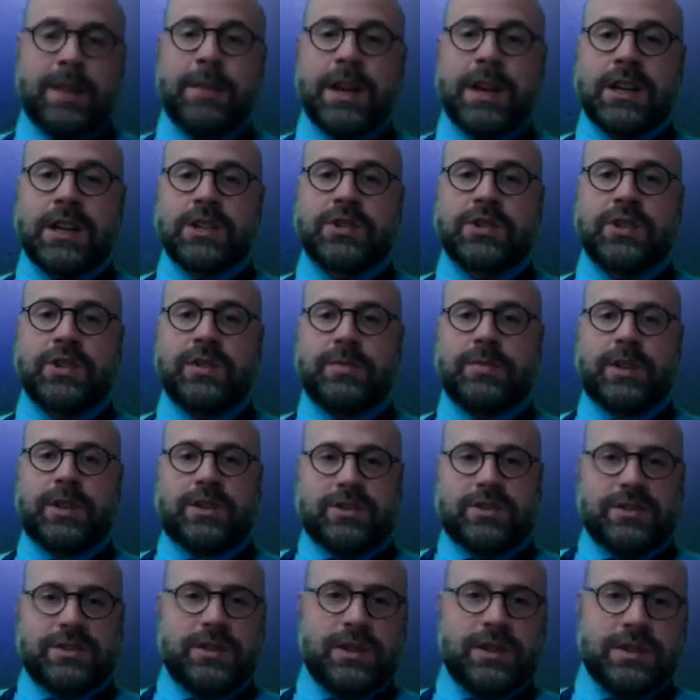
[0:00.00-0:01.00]
going to show you the
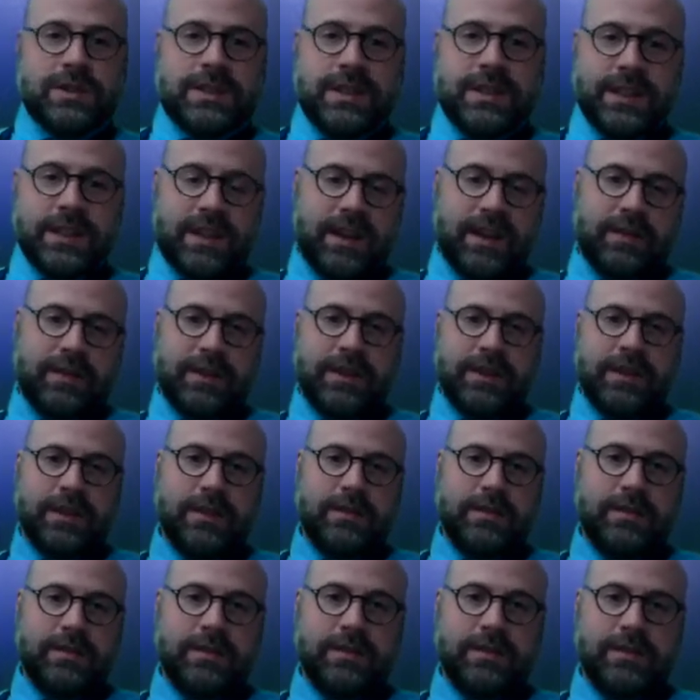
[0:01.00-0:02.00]
pictures. You can see the cover,
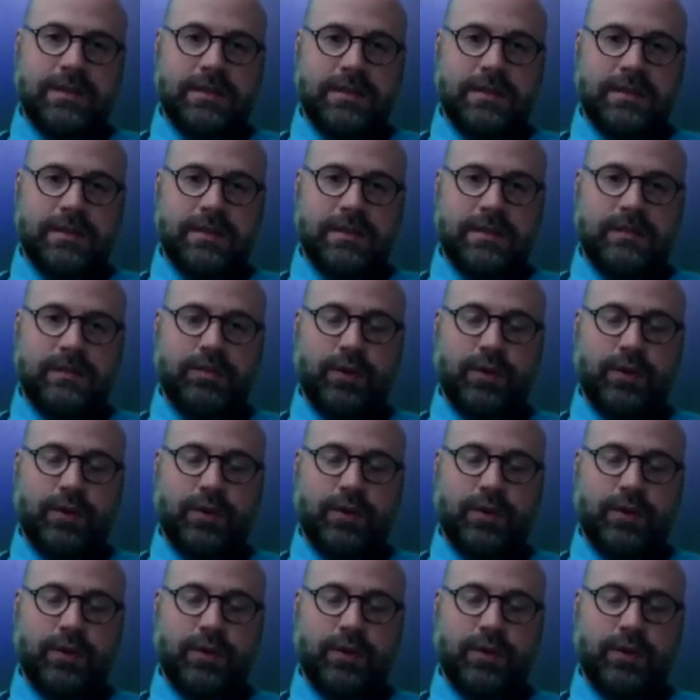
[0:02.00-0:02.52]
the